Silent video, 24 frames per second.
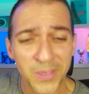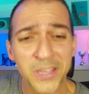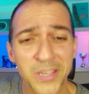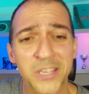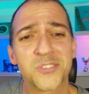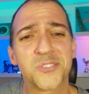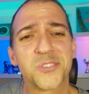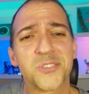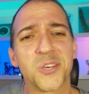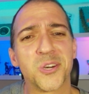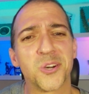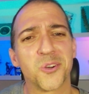
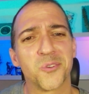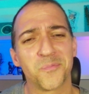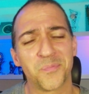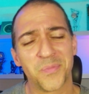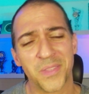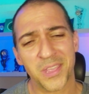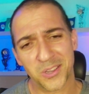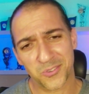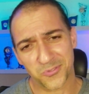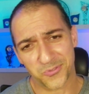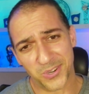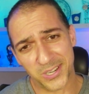So
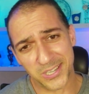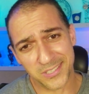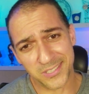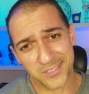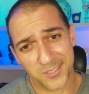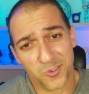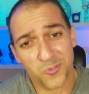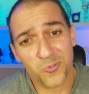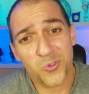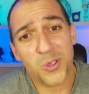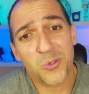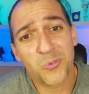
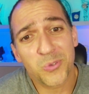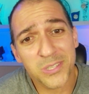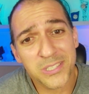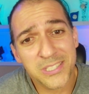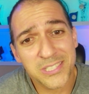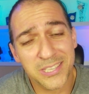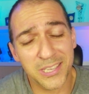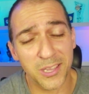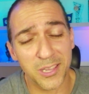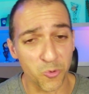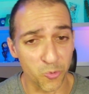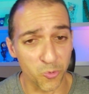first we will
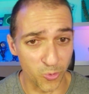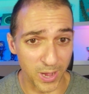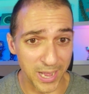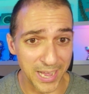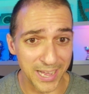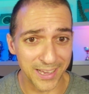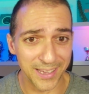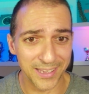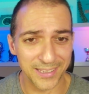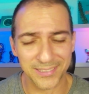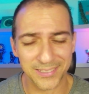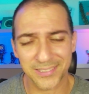see
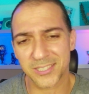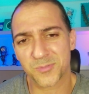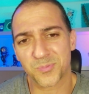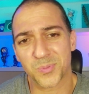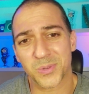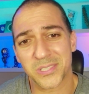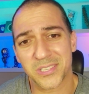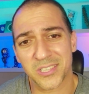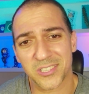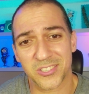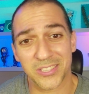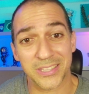why this
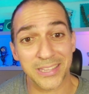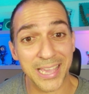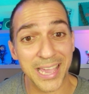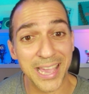position